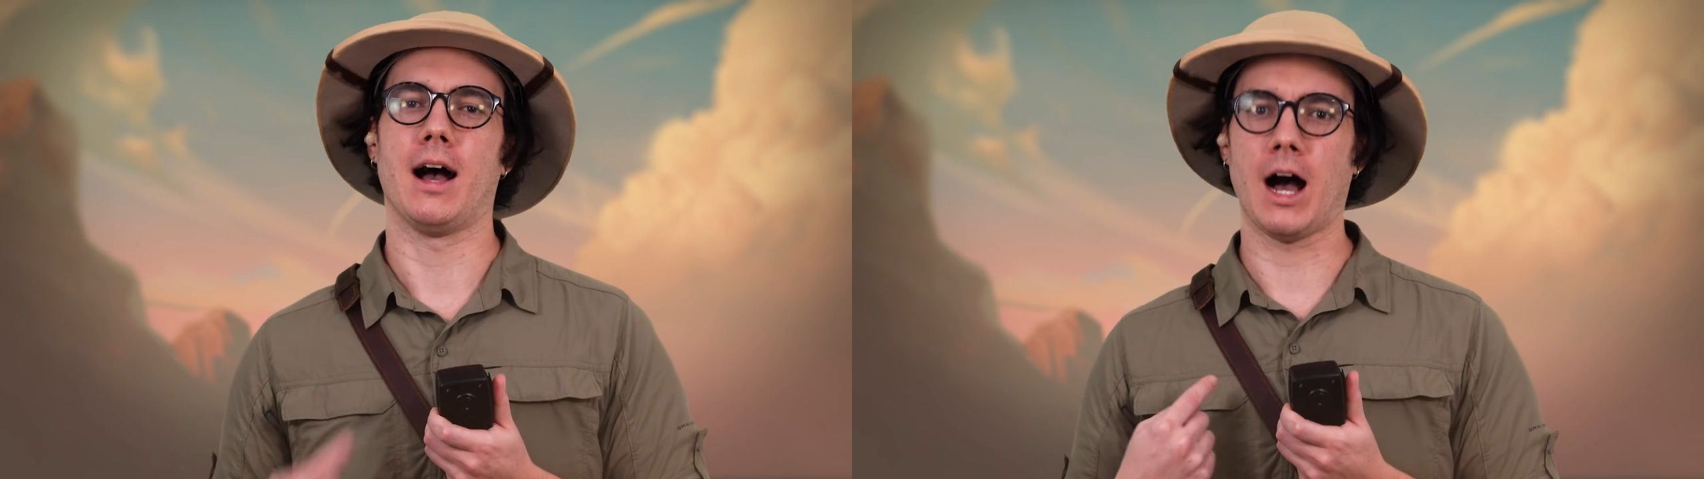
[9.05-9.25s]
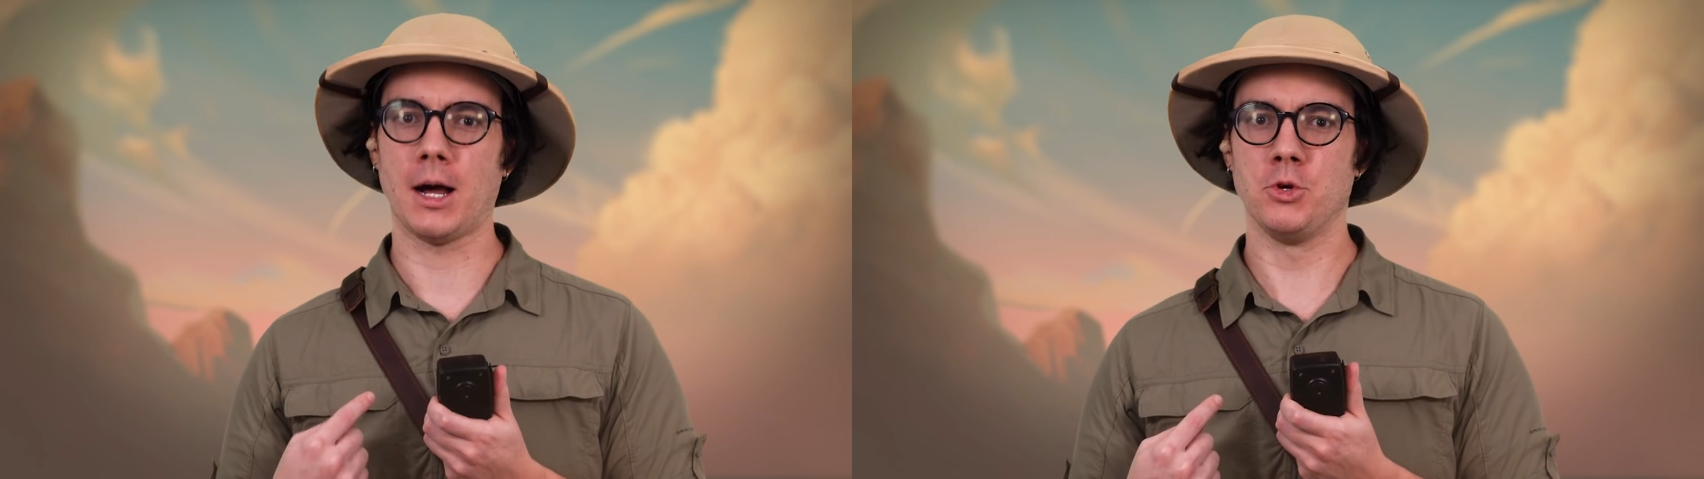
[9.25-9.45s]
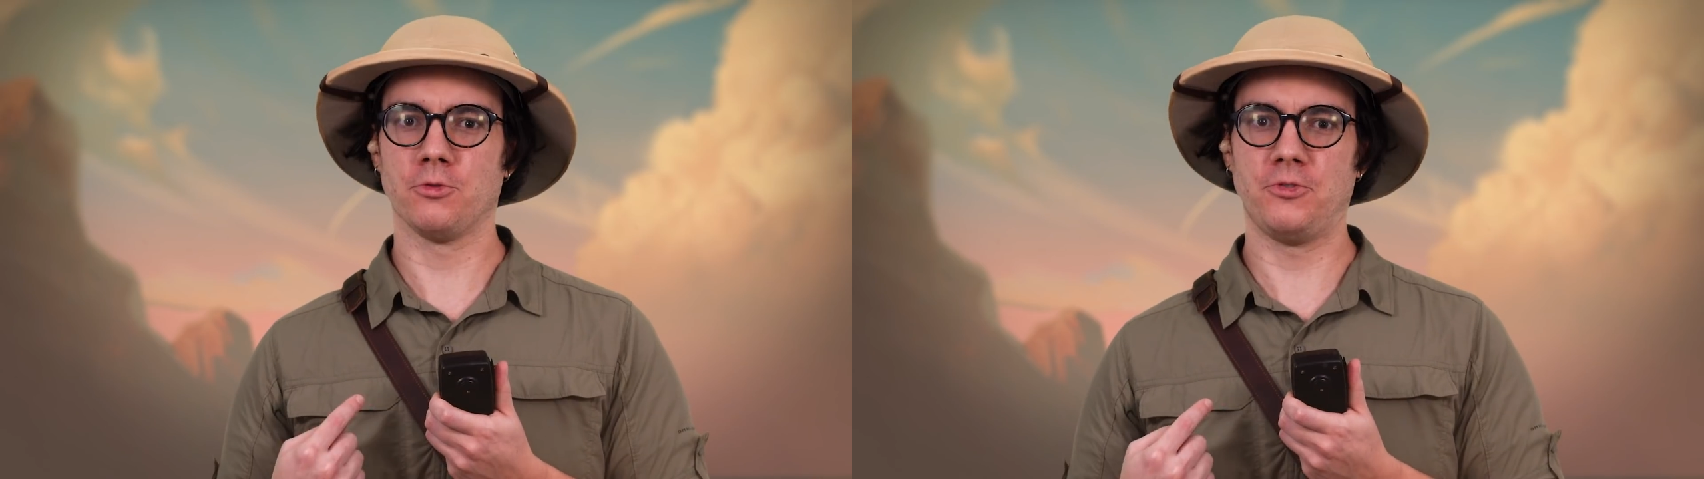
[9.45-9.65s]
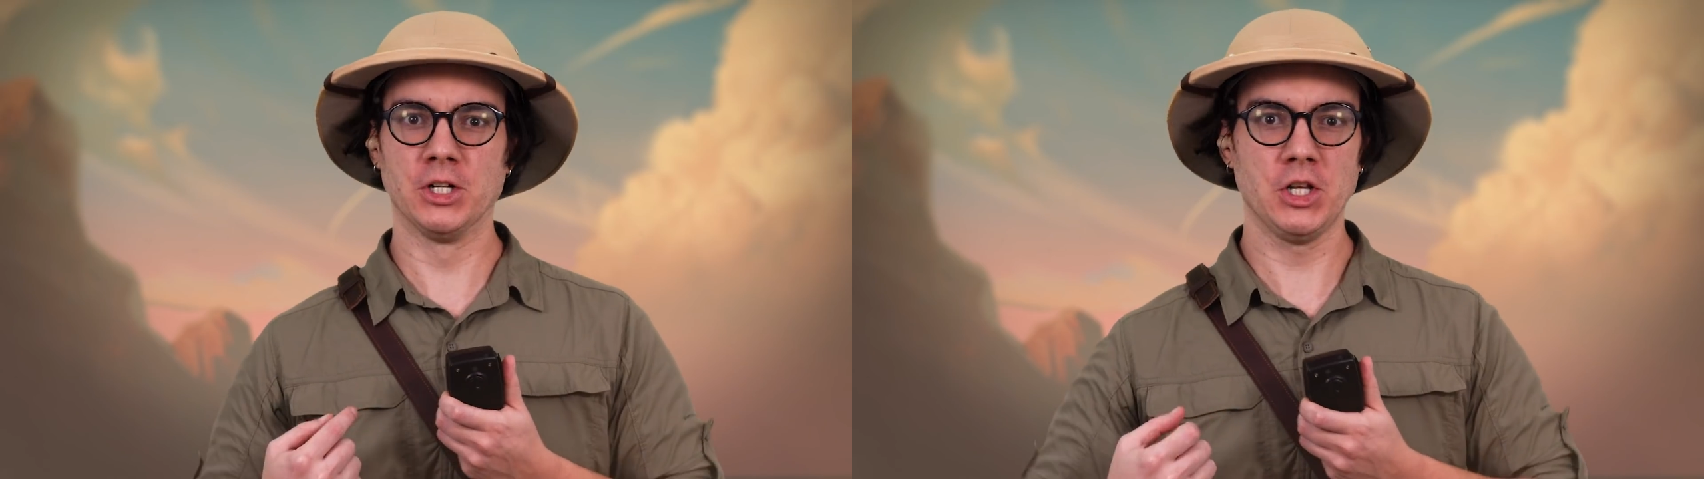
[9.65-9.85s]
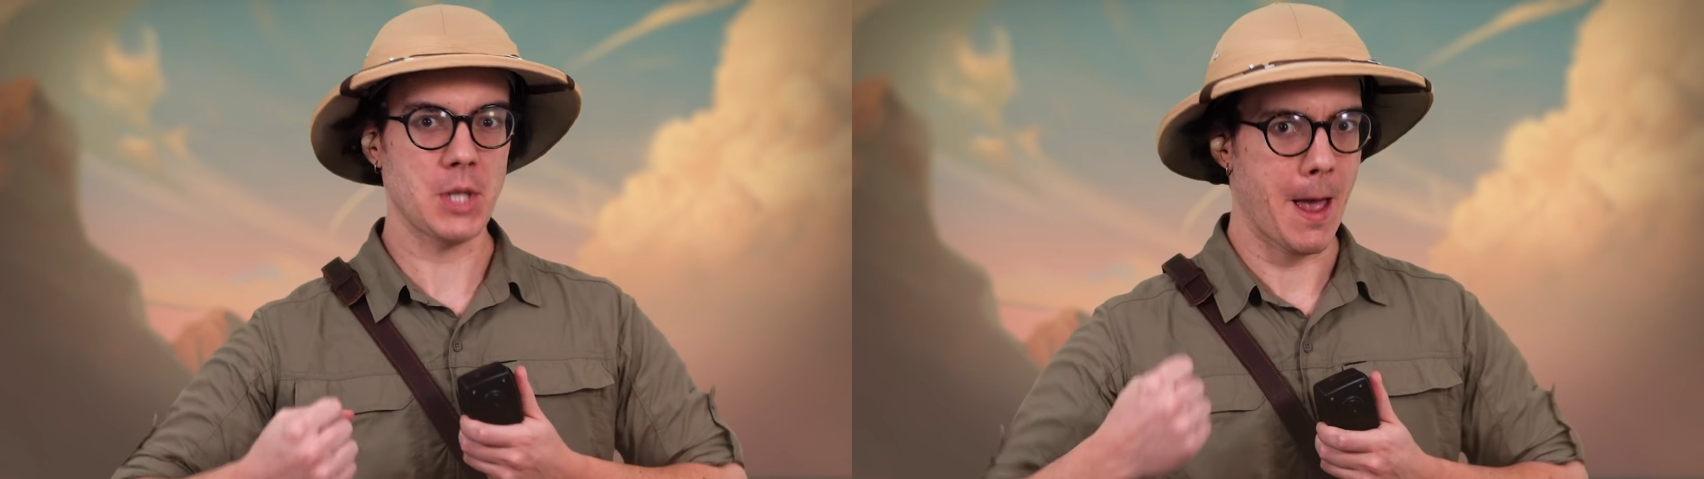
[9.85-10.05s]
I'm your
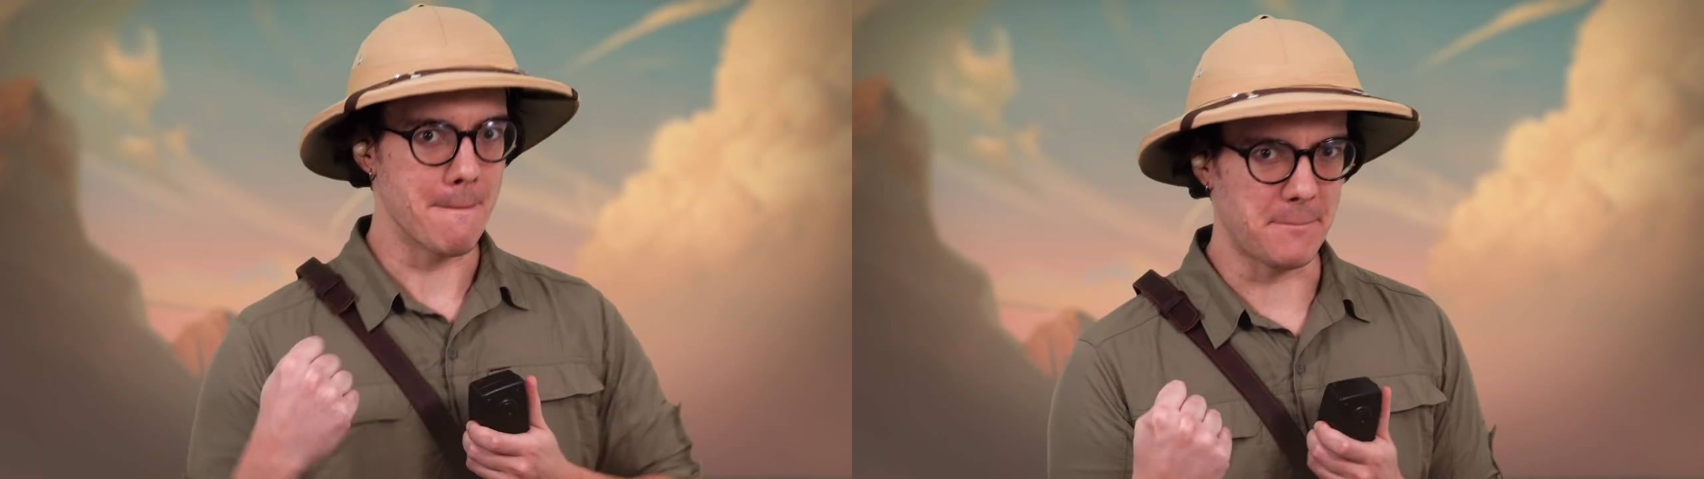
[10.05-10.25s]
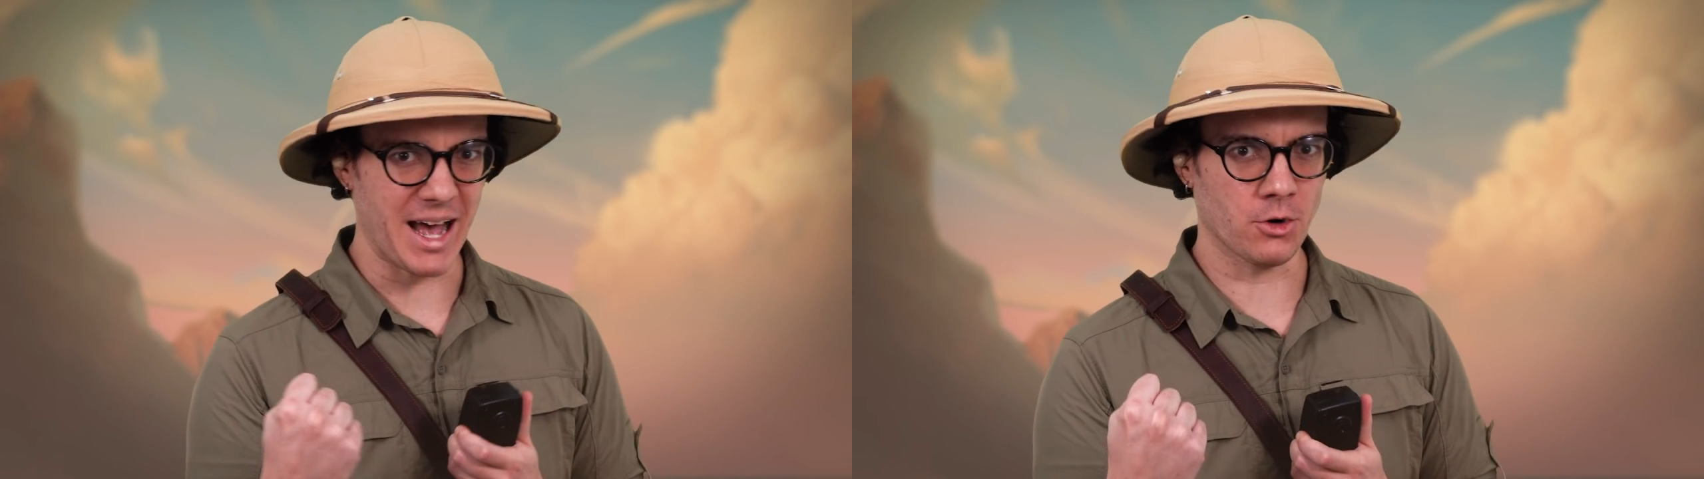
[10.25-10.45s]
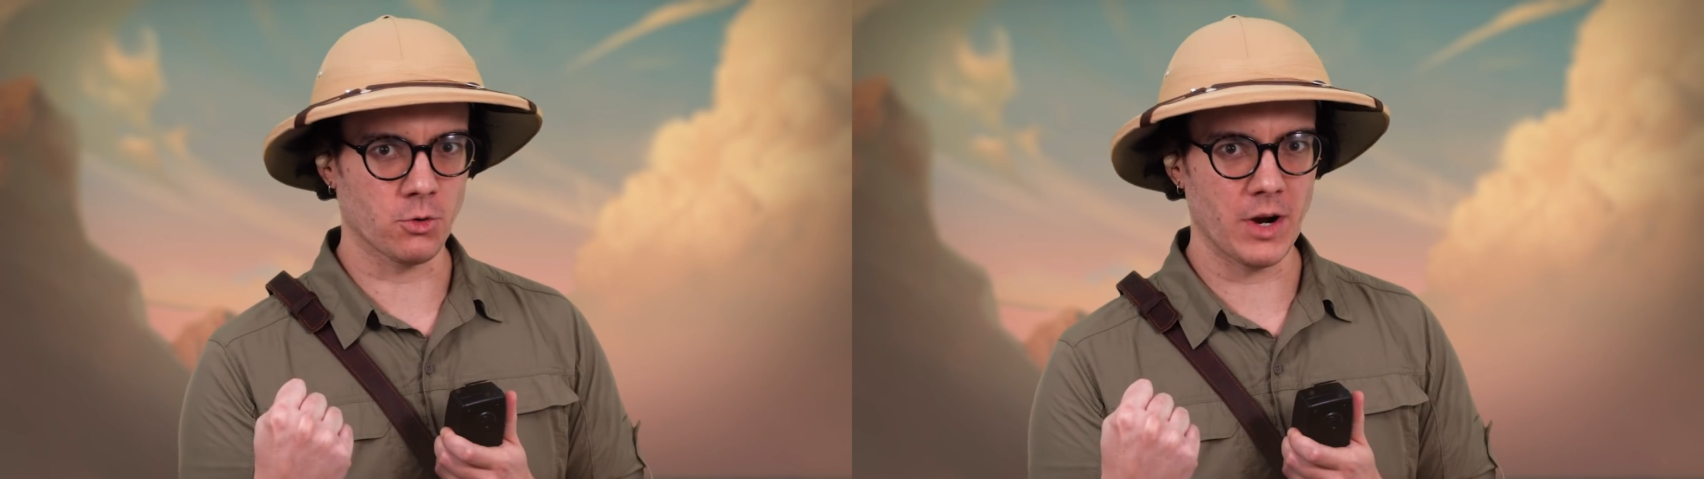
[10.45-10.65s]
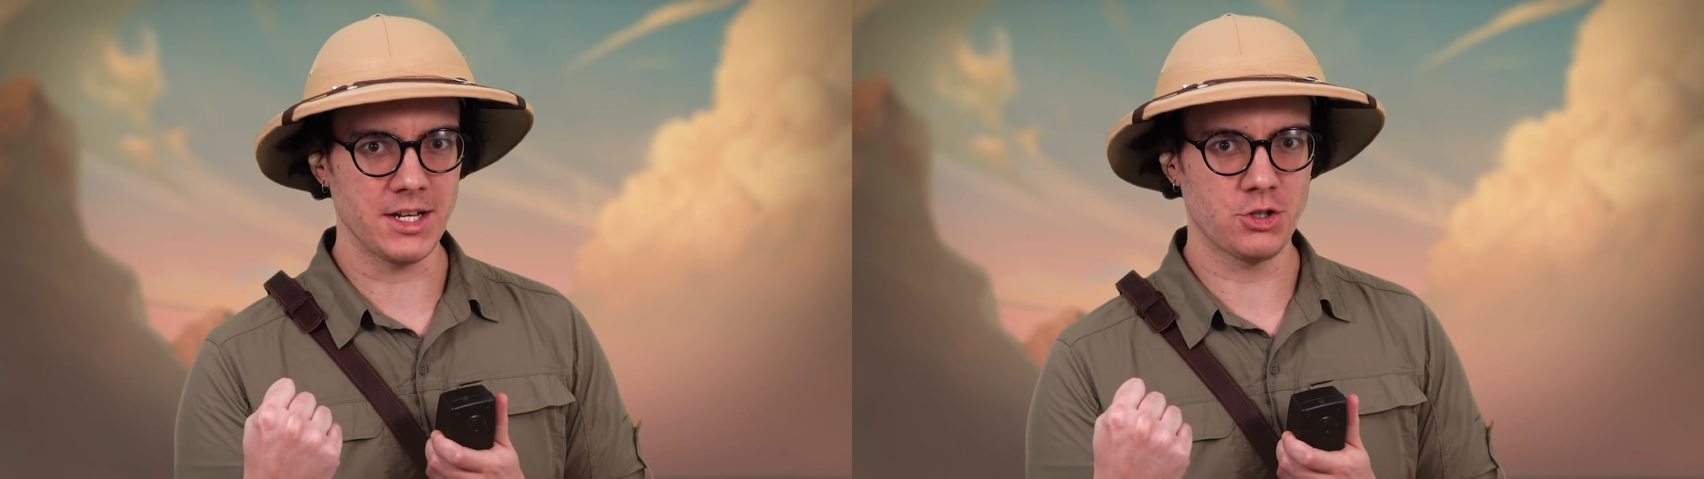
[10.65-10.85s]
fearless, battle-ready